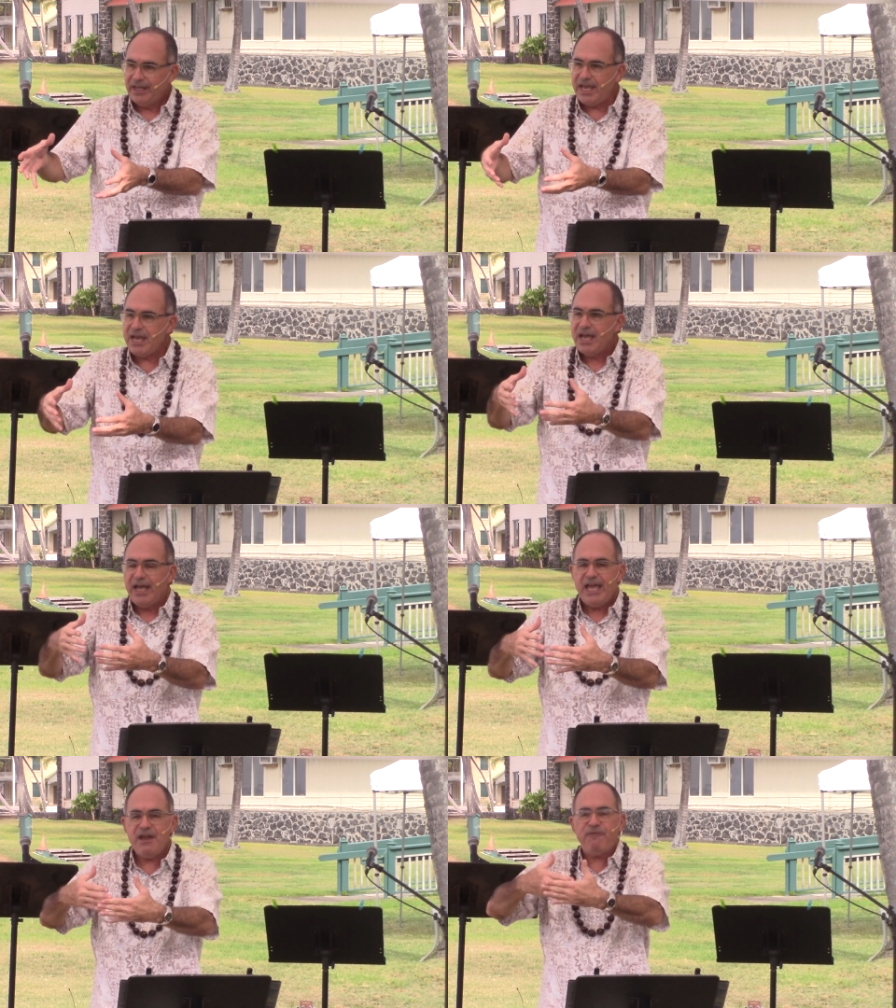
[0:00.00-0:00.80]
He,
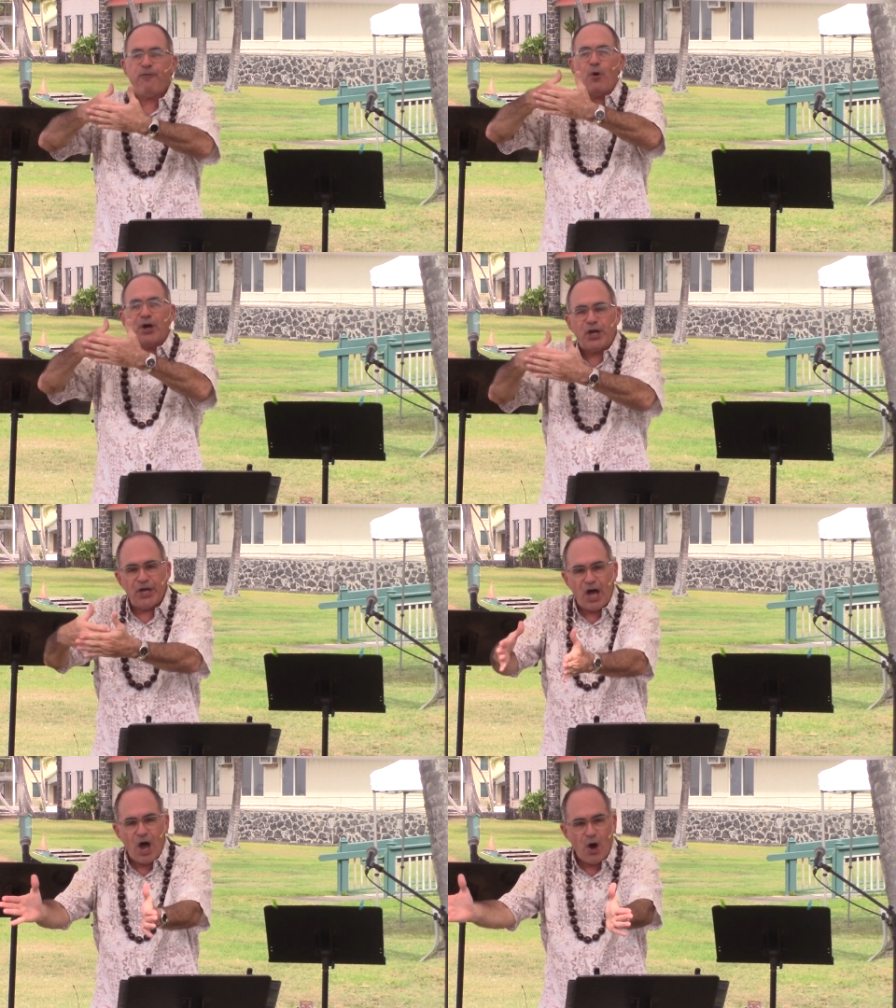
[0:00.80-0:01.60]
he
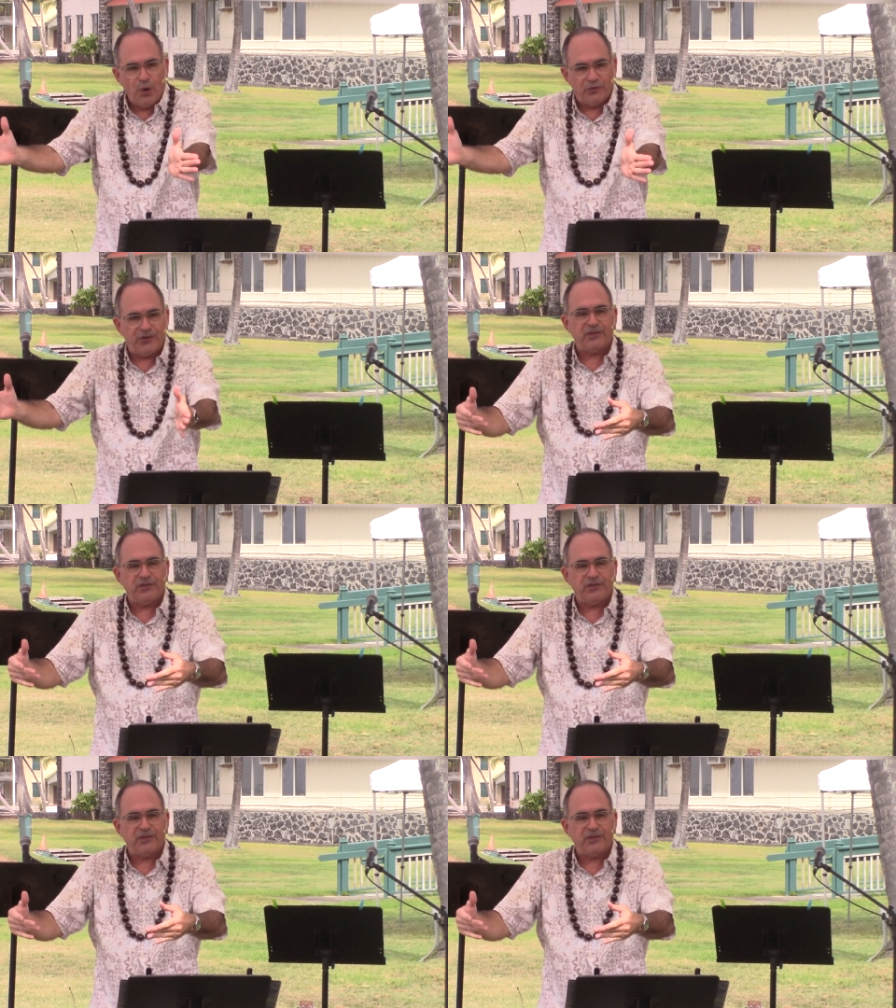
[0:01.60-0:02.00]
foregoes.